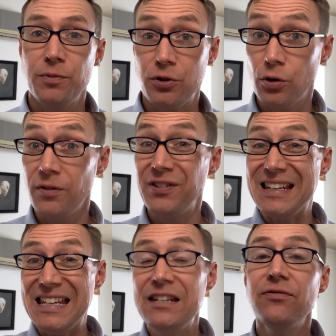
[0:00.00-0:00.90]
but sort of
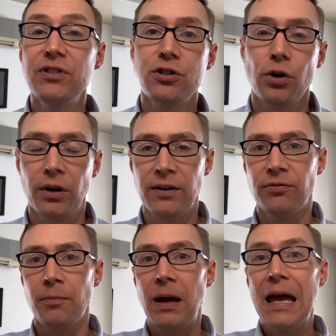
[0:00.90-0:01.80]
an inventory
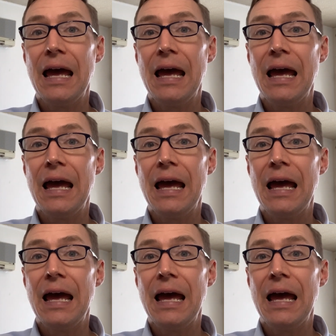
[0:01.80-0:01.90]
from